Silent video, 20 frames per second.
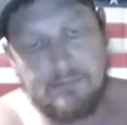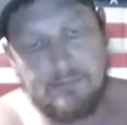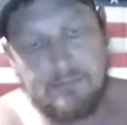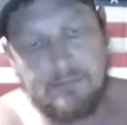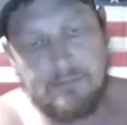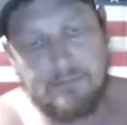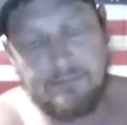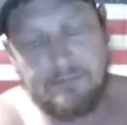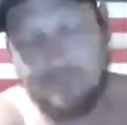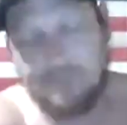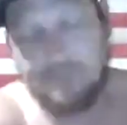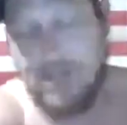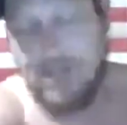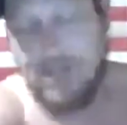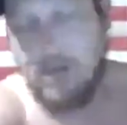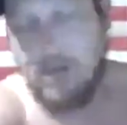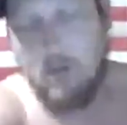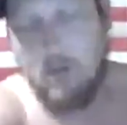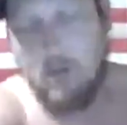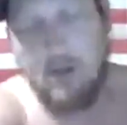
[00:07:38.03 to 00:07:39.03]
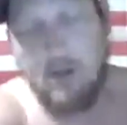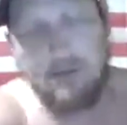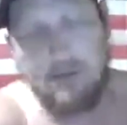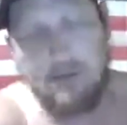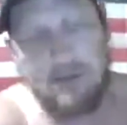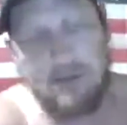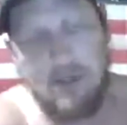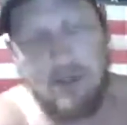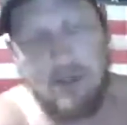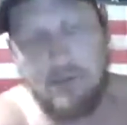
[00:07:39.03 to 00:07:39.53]
fireworks show
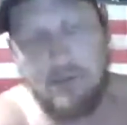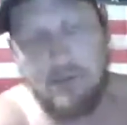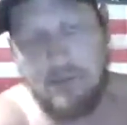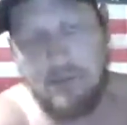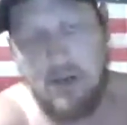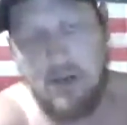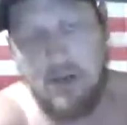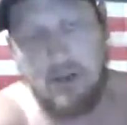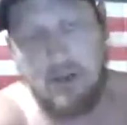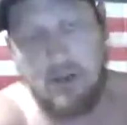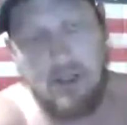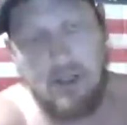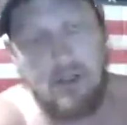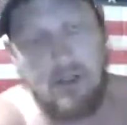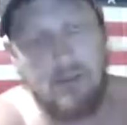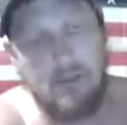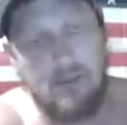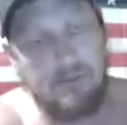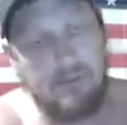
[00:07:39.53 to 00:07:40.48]
tomorrow.